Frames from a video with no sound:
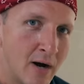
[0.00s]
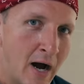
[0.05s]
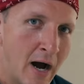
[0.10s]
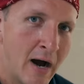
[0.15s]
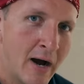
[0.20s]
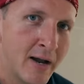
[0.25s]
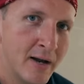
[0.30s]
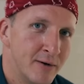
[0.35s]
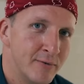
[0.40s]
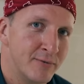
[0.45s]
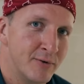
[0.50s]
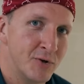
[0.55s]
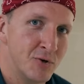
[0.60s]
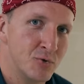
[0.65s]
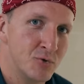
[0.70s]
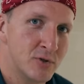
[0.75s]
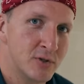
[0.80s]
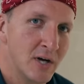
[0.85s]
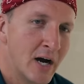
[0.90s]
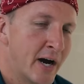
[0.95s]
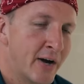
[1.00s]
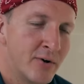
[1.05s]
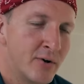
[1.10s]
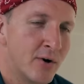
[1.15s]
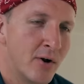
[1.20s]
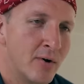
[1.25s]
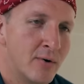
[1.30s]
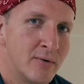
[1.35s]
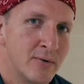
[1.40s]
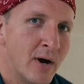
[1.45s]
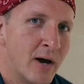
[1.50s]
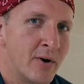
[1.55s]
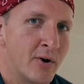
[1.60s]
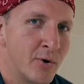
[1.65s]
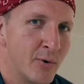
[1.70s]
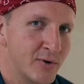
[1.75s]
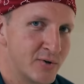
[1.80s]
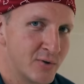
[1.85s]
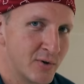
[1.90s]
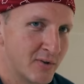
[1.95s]
eye of newt. I don't know. I don't know
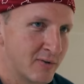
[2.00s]
what to